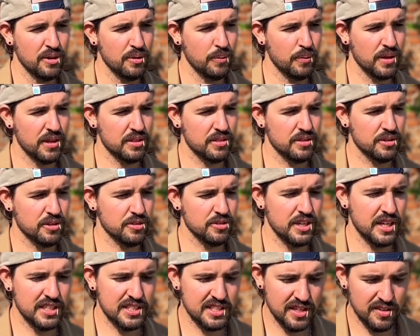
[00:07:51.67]
with
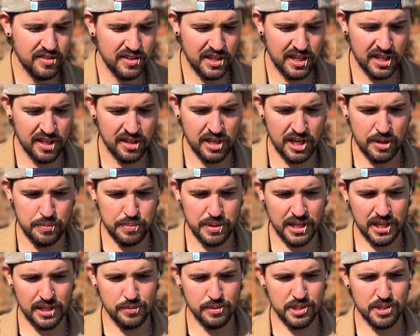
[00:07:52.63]
creativity and
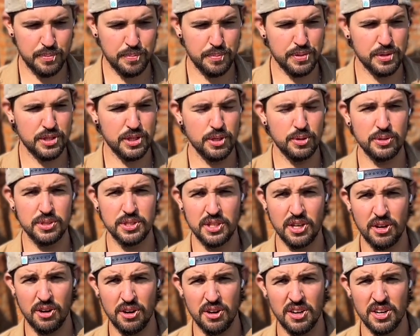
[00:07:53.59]
being able to produce
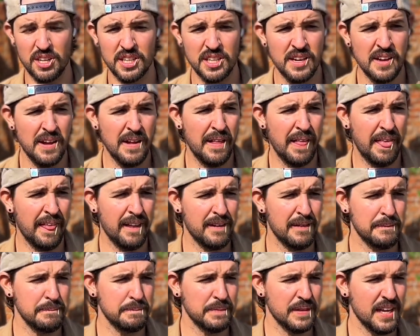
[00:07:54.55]
the art.
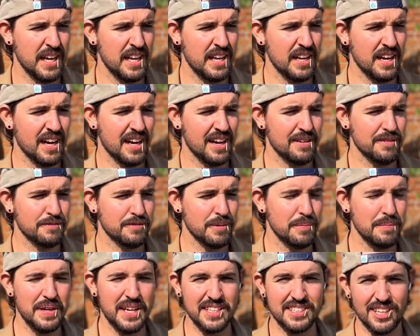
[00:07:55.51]
And for
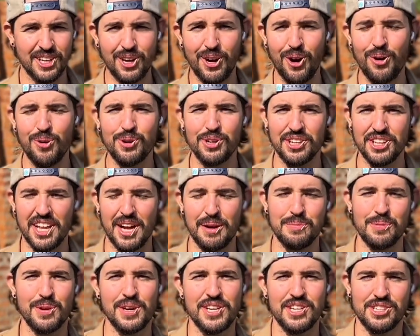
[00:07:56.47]
me, it's a
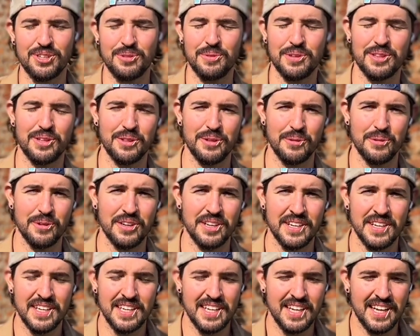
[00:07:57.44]
co-collaboration with the Lord.
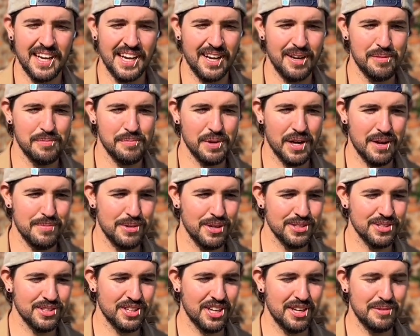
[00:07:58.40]
But I'm
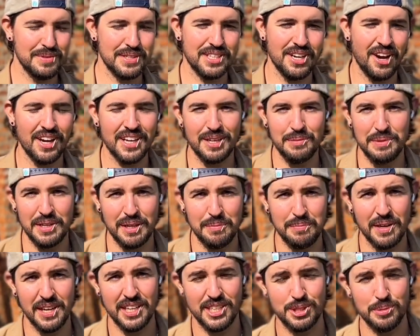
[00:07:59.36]
also going to be documenting
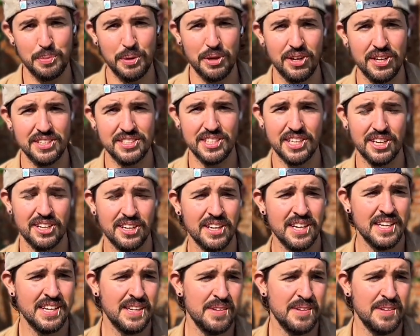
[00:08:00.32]
my experience here.